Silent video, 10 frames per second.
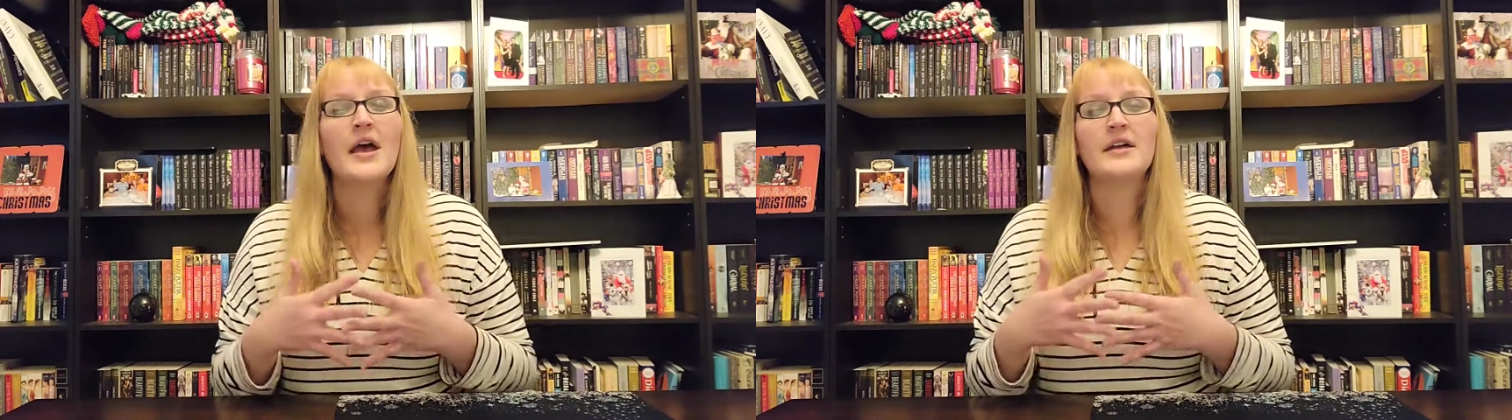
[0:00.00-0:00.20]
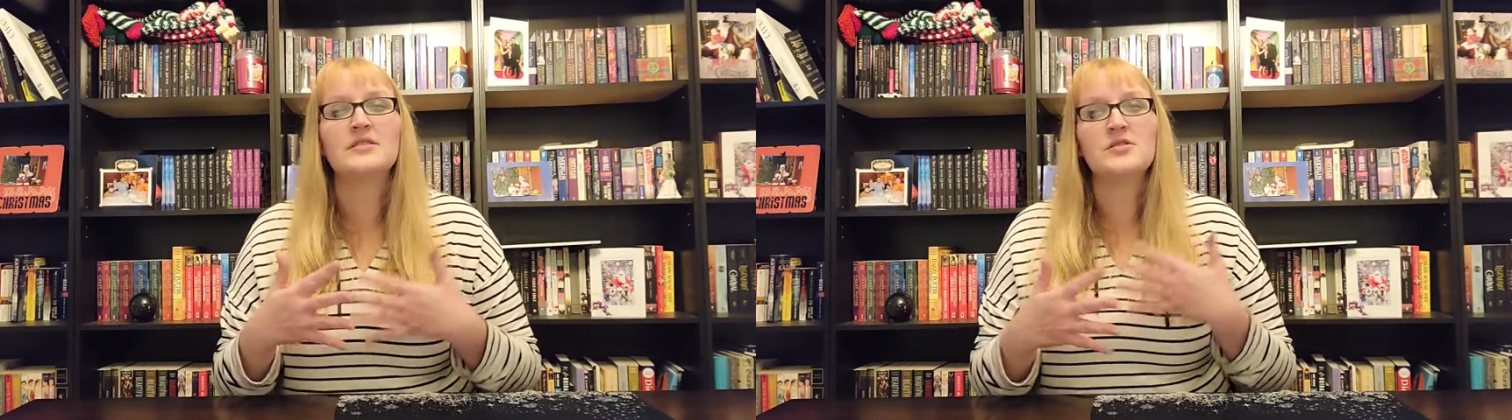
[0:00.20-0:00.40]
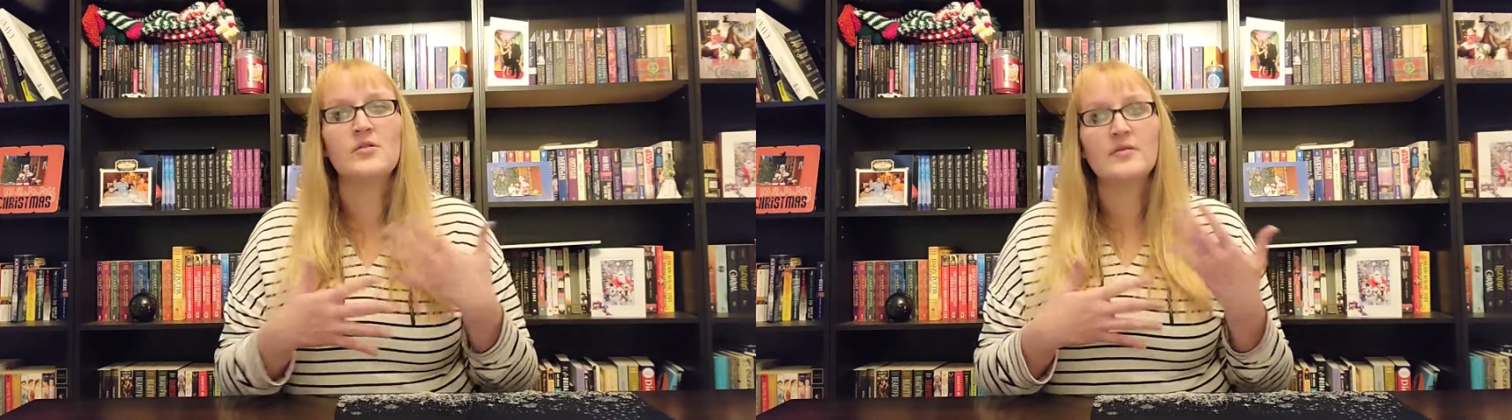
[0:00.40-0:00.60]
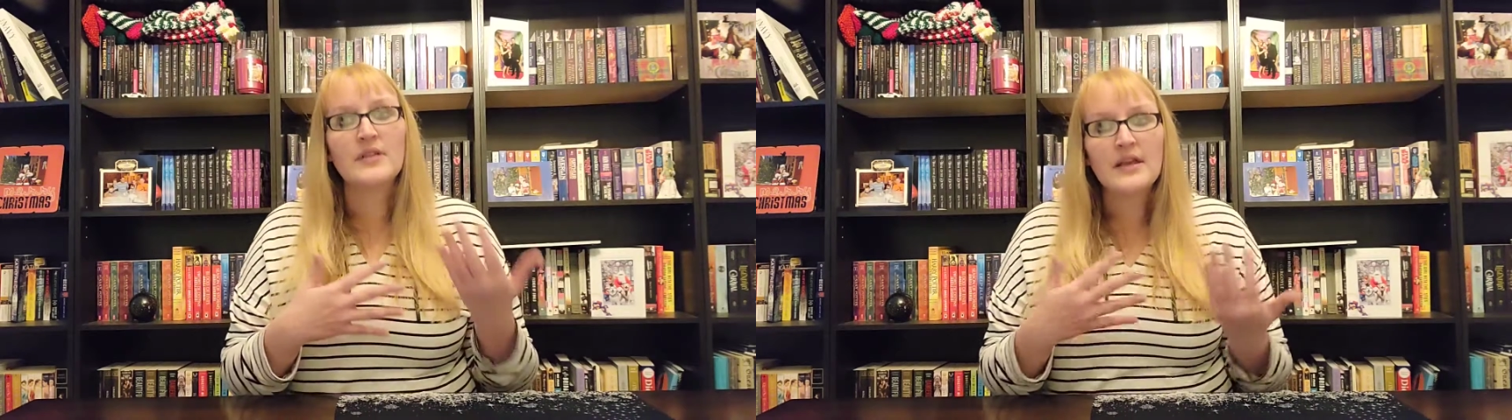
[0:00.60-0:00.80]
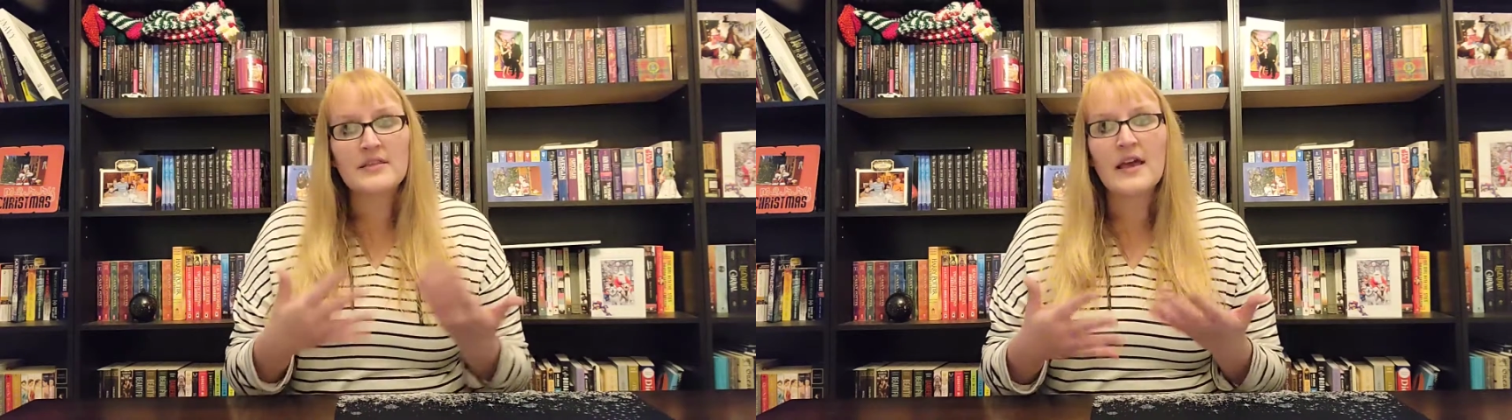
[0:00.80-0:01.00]
And so
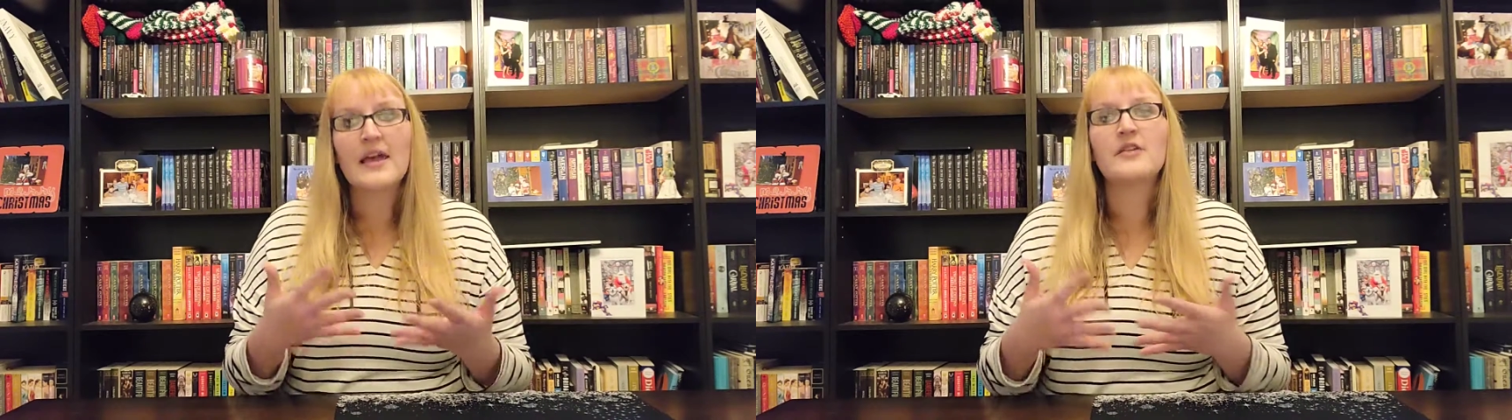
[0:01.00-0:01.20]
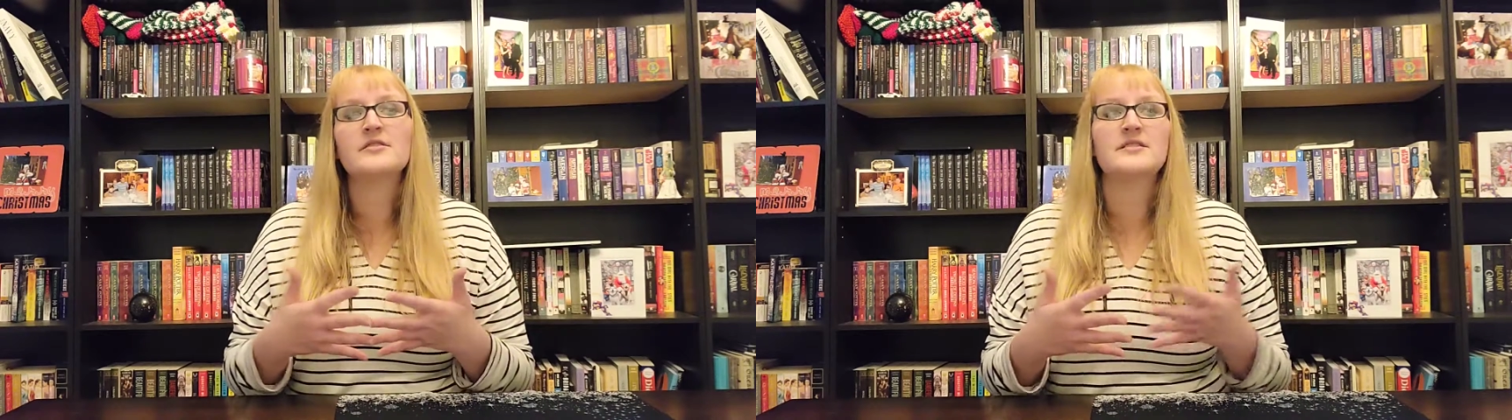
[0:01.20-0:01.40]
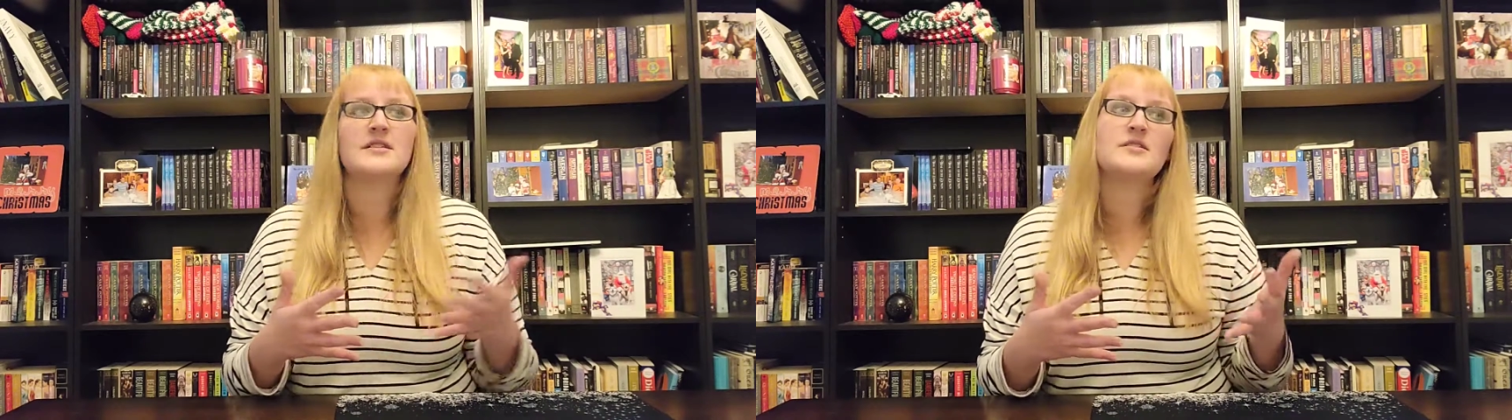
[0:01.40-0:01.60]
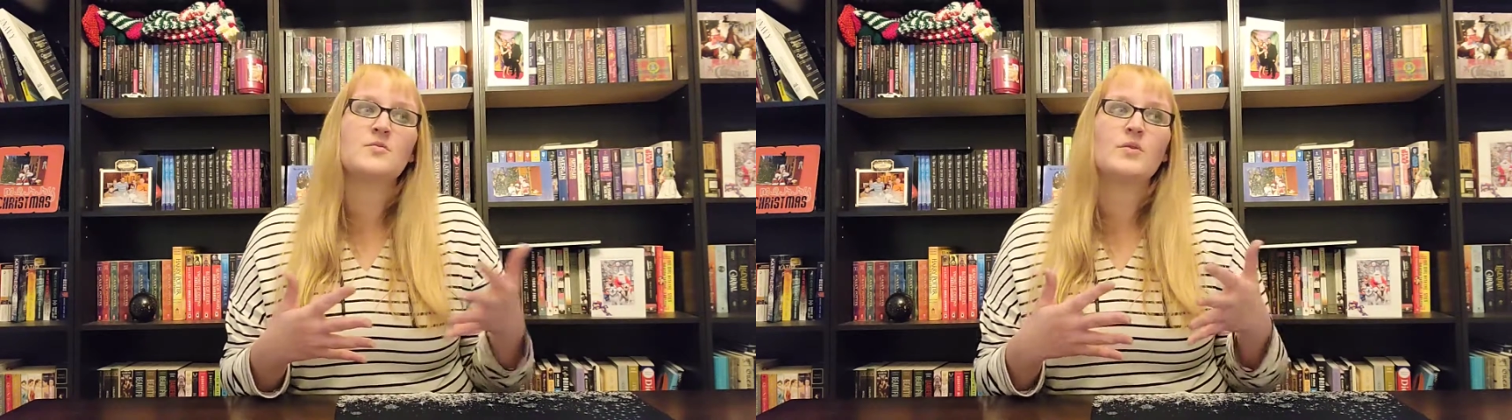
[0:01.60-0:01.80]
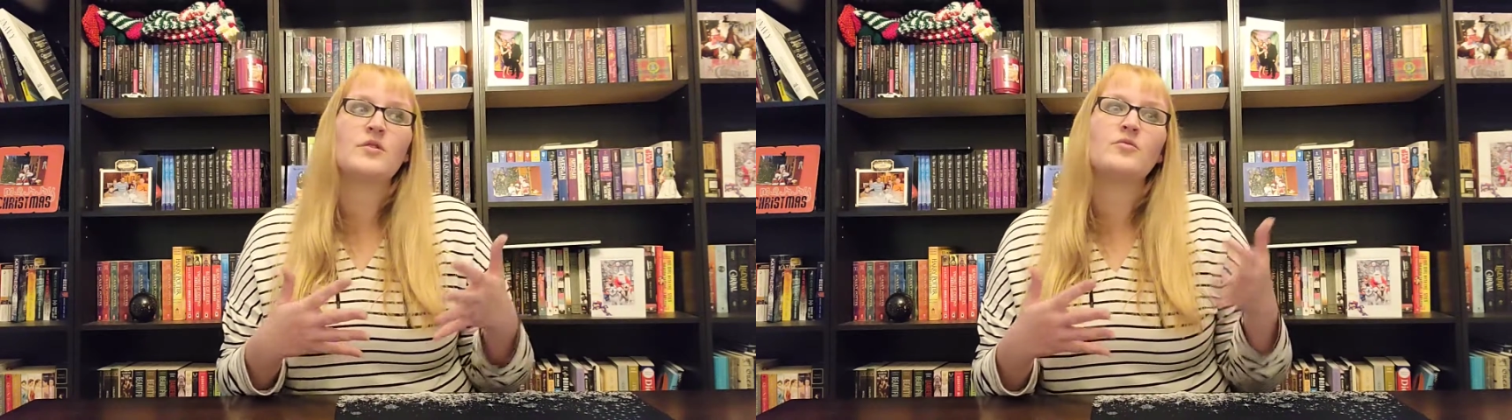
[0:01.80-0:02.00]
the
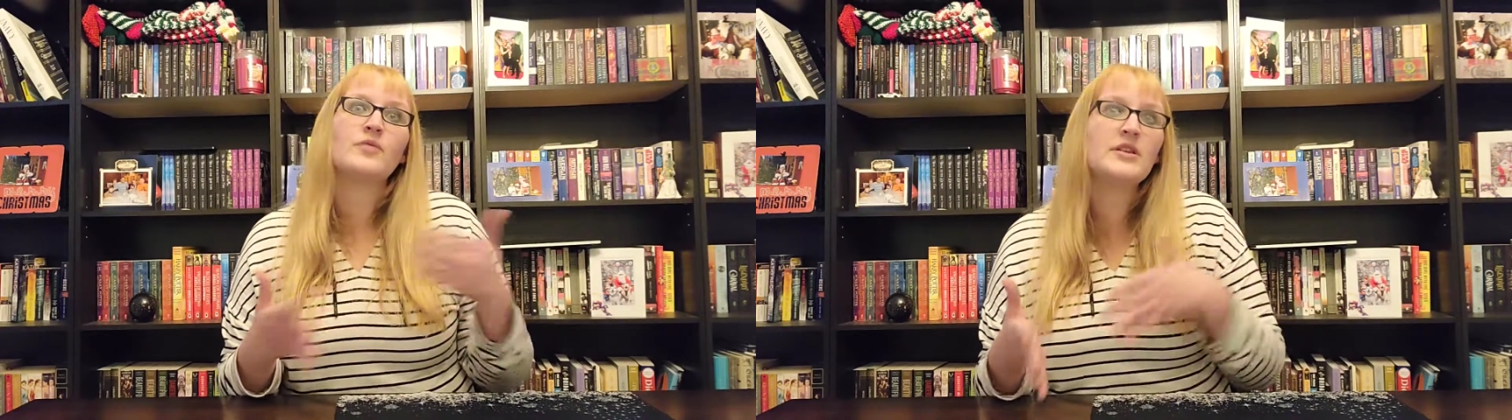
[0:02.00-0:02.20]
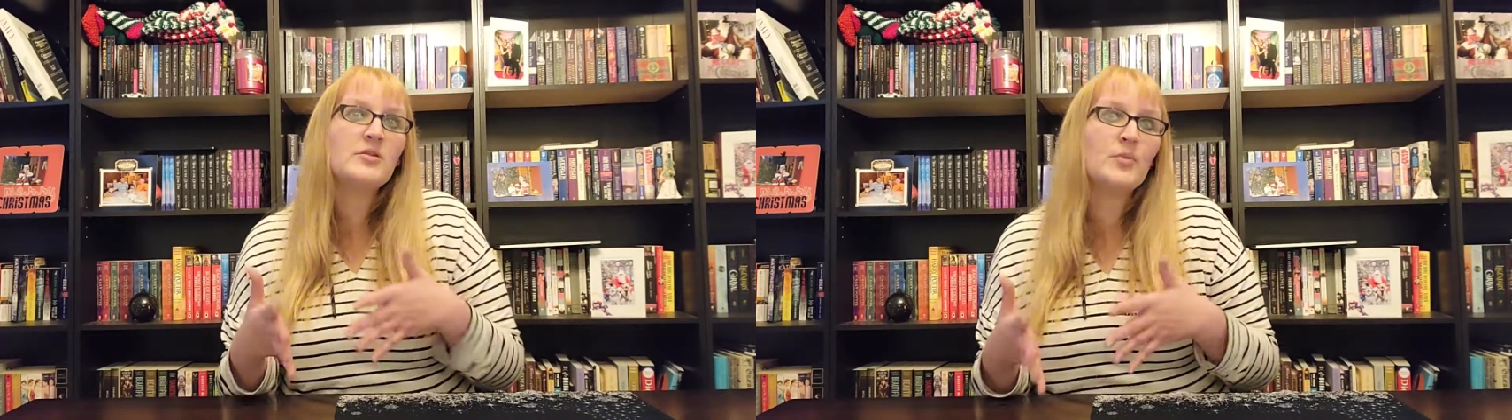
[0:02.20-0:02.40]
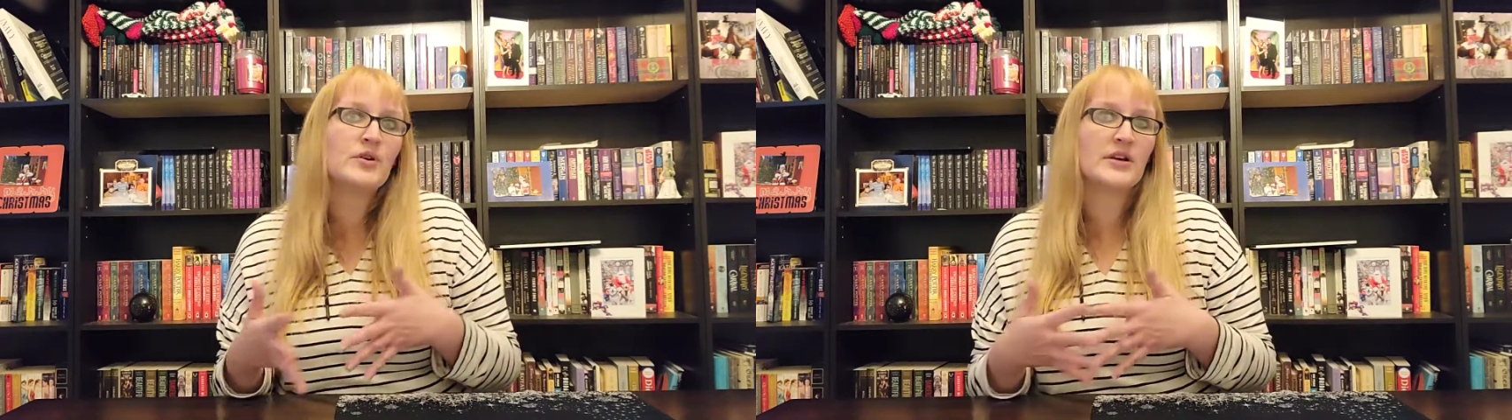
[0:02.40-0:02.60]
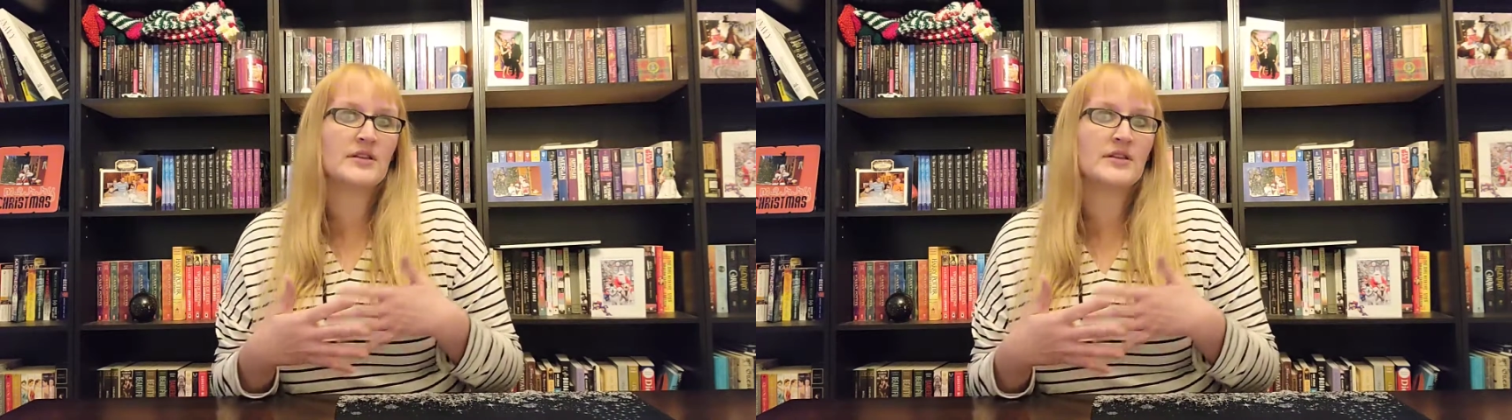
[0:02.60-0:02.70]
ARCs will read the book